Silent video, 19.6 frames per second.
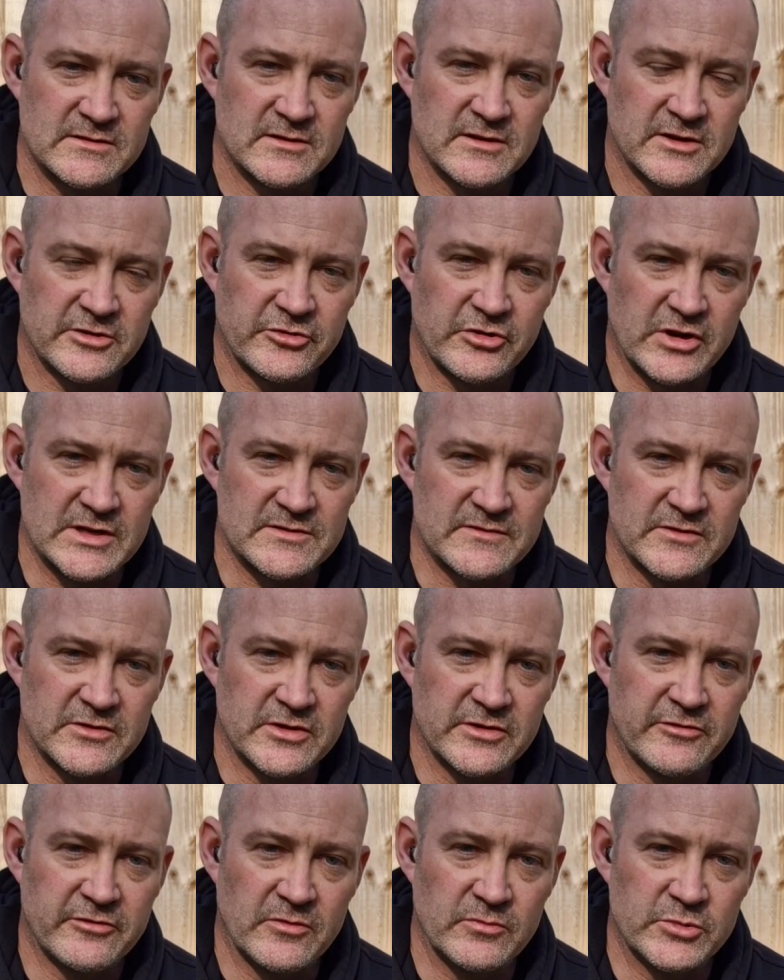
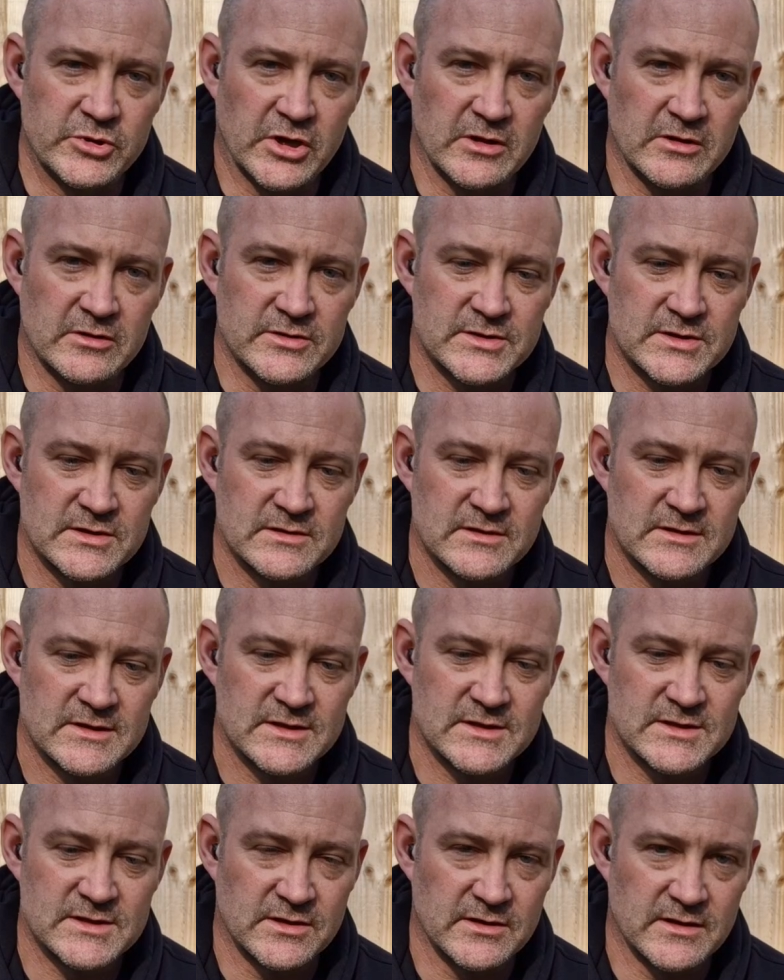transferred from dollars,
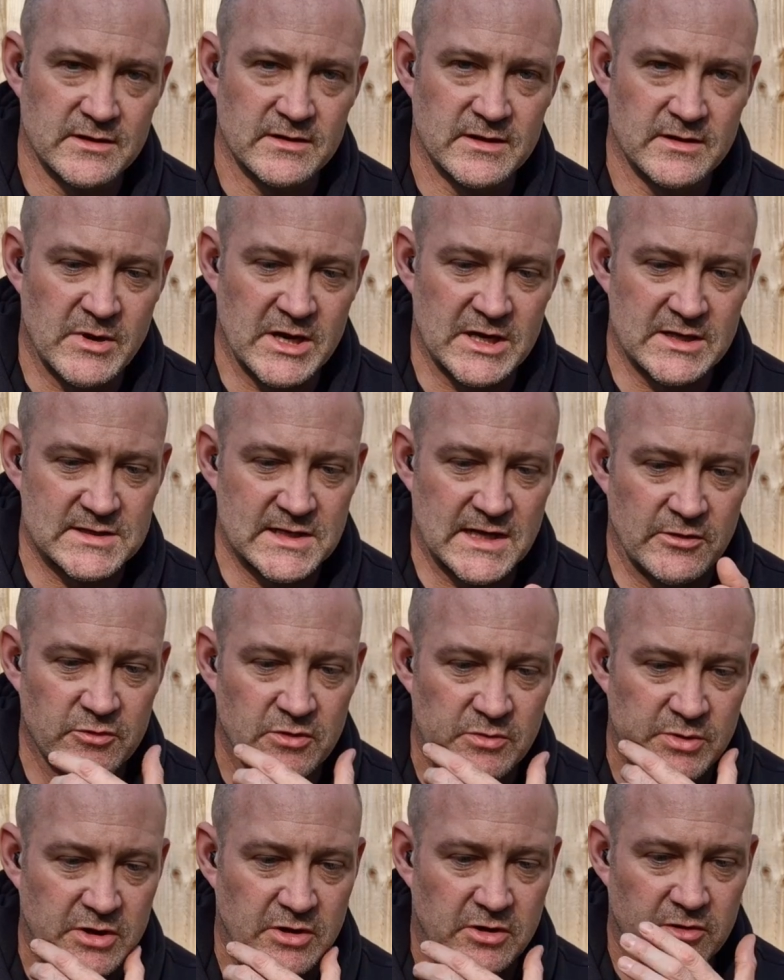so that they might sound
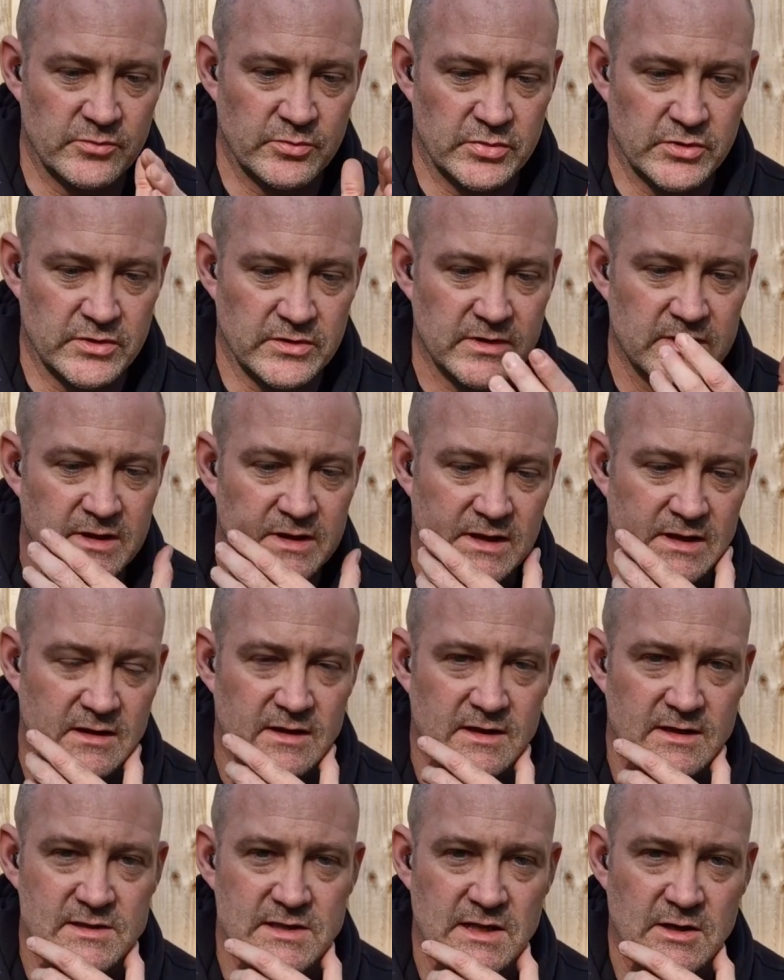a bit odd, but
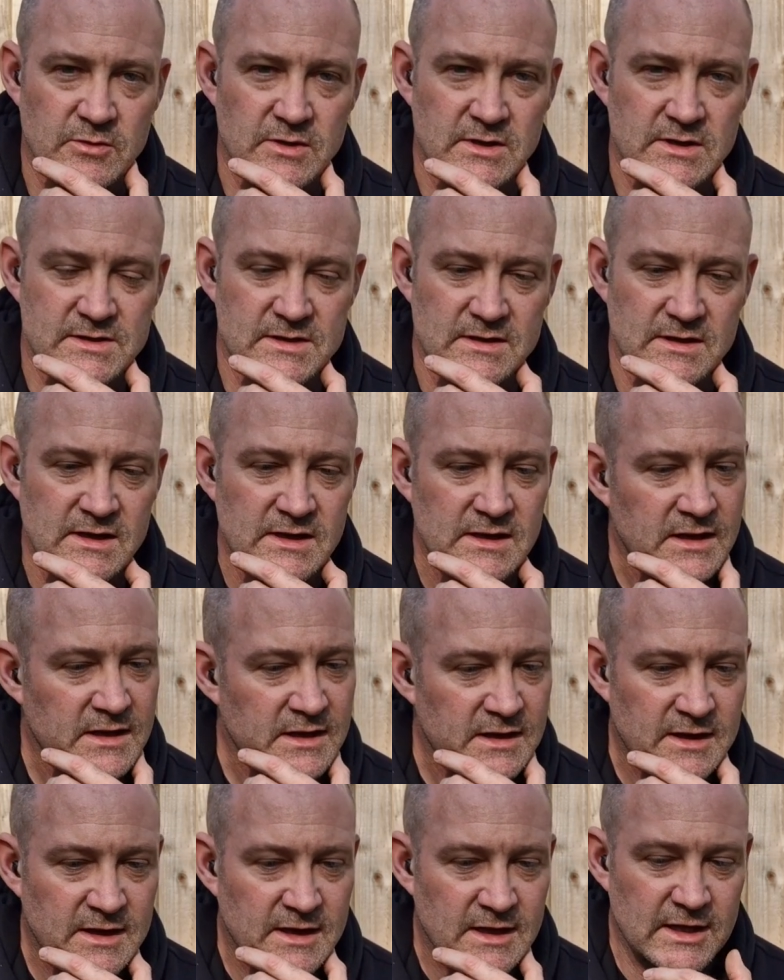that's how it is.
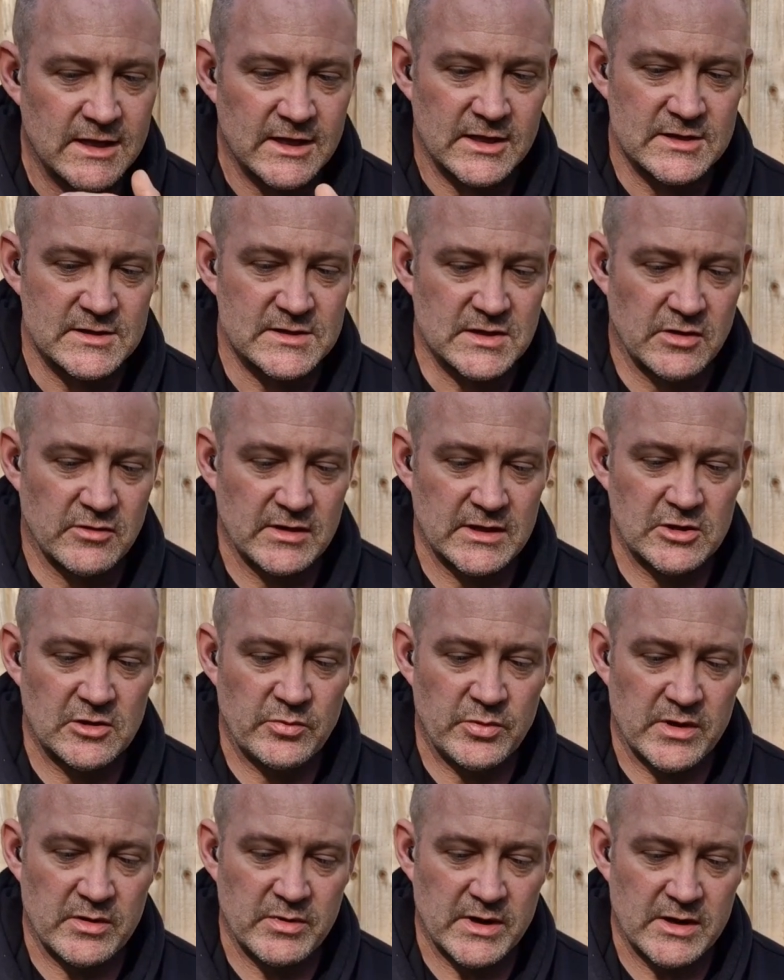So a little
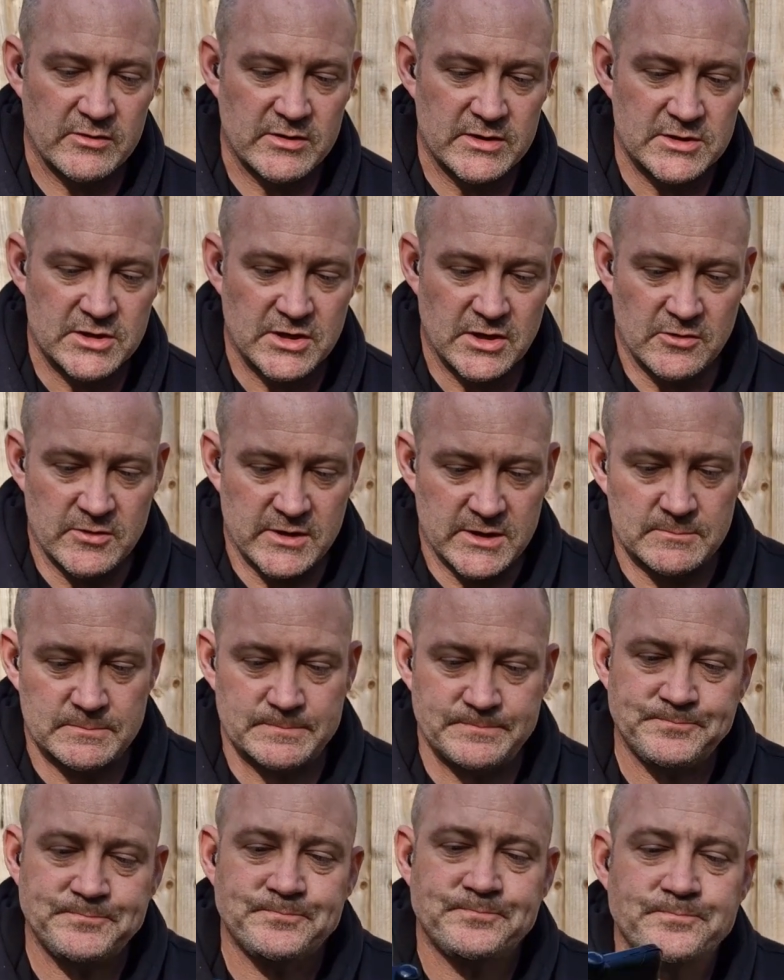bit about this unit.
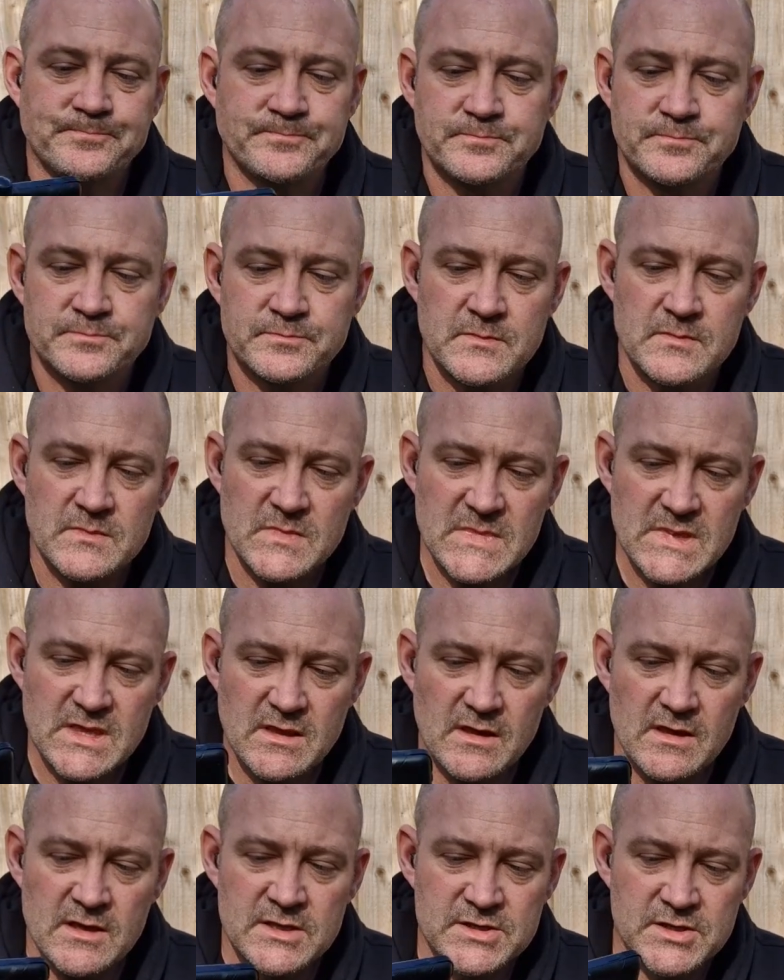
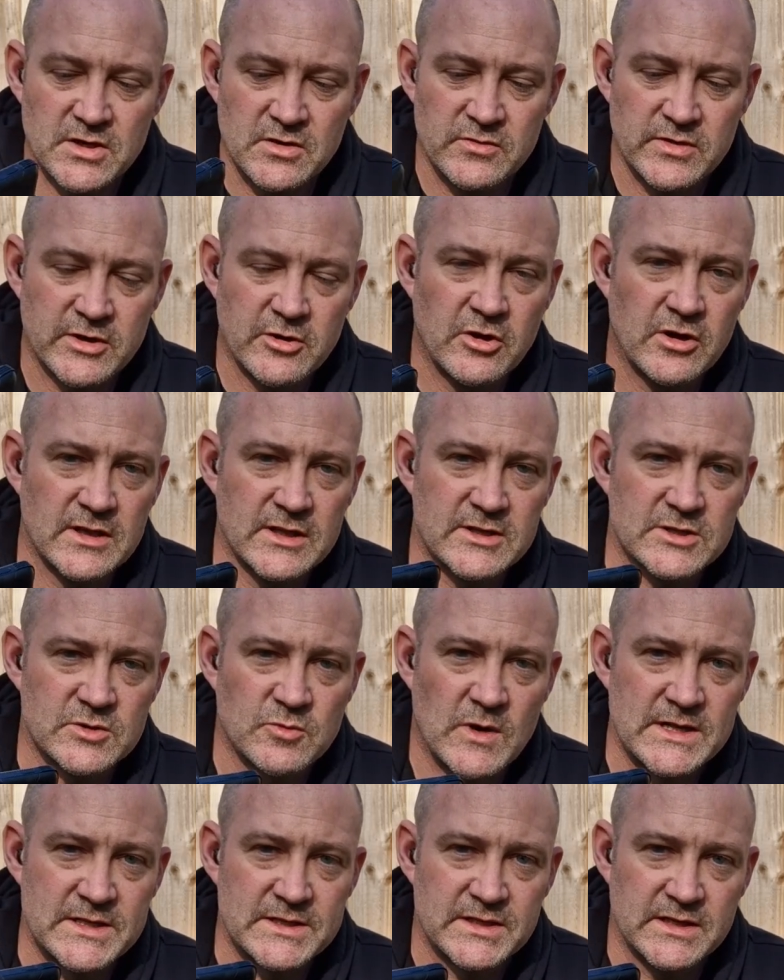So they call it a
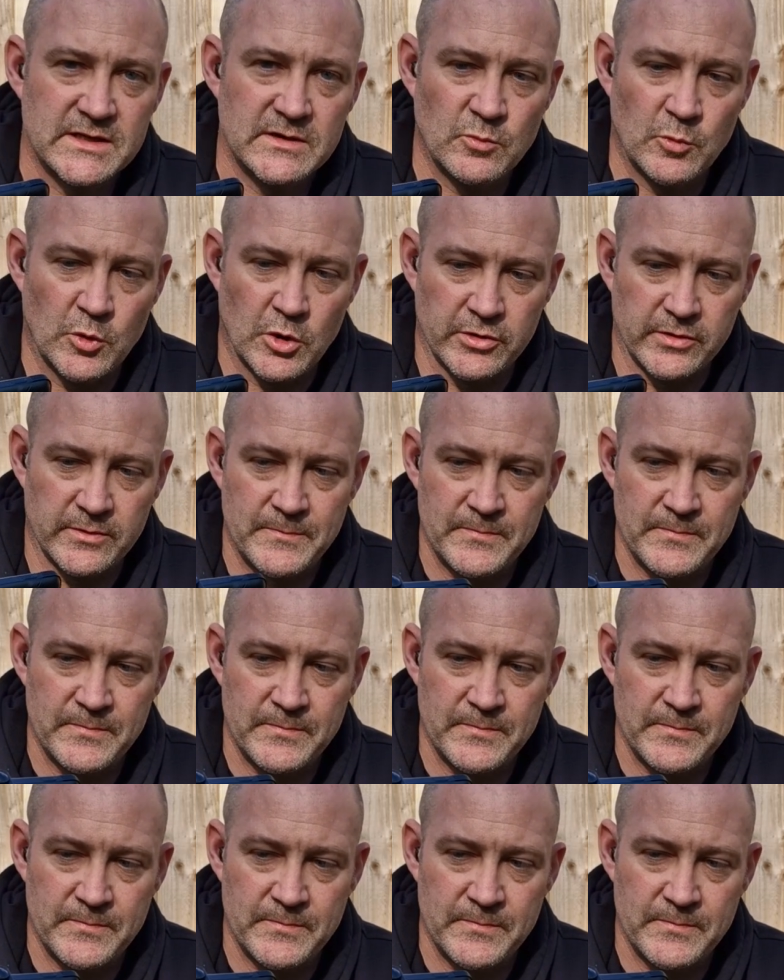20-in-1,